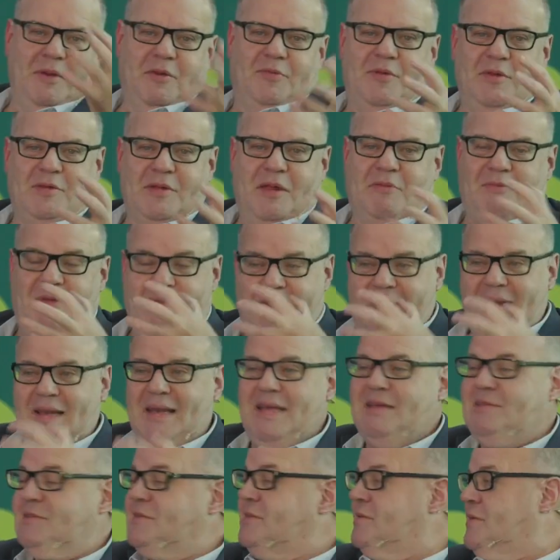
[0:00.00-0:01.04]
interviews, everything.
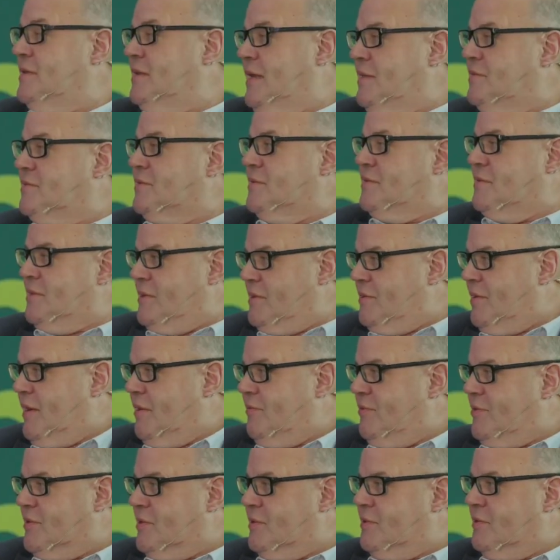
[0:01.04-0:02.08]
Listen, you
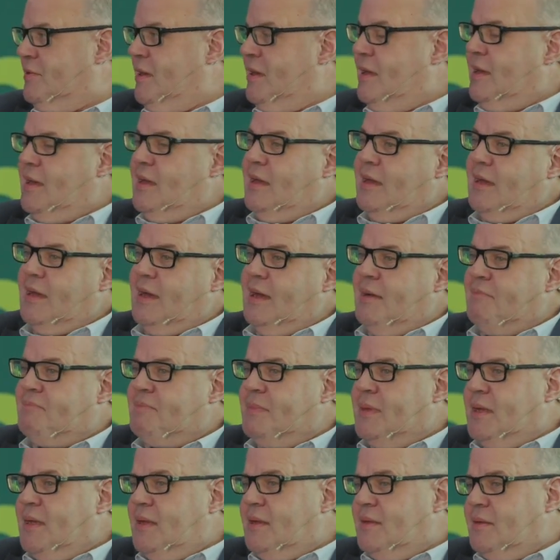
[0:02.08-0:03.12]
have to.
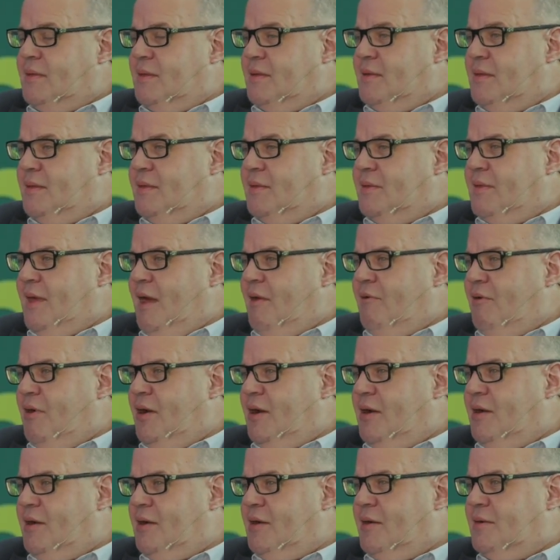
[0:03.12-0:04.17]
There
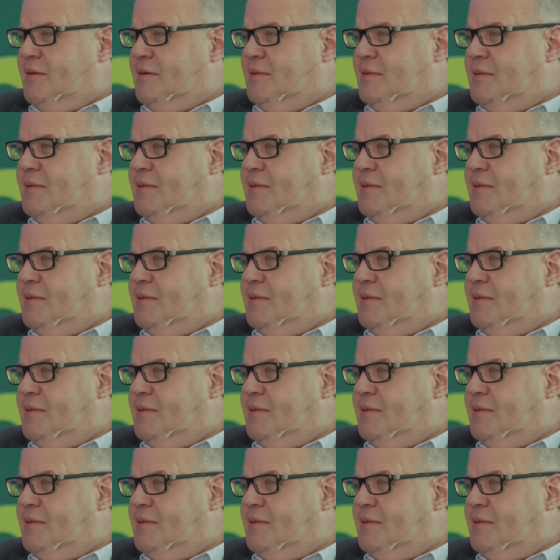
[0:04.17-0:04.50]
are,